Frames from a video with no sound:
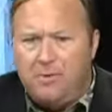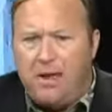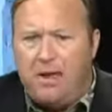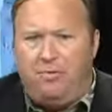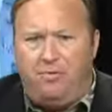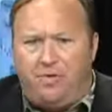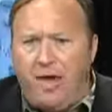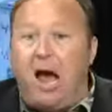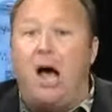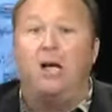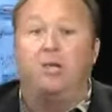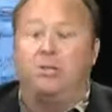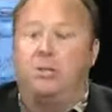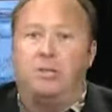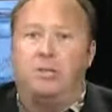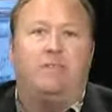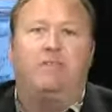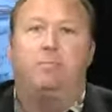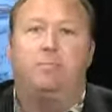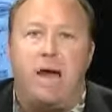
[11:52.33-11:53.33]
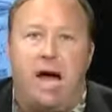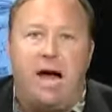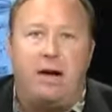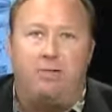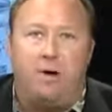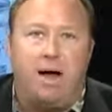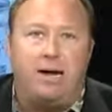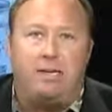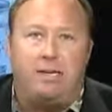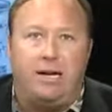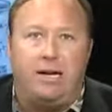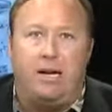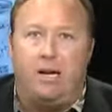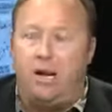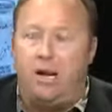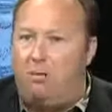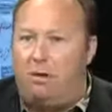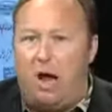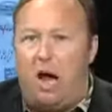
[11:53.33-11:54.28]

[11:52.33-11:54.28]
And thousands of them died right then.